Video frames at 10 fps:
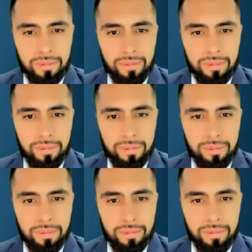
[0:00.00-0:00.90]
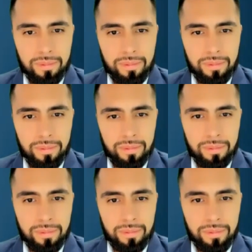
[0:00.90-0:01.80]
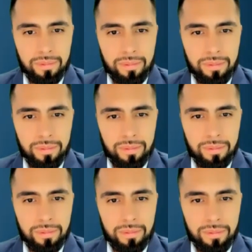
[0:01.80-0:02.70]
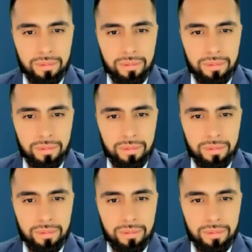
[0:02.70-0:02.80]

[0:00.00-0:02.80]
[no speech]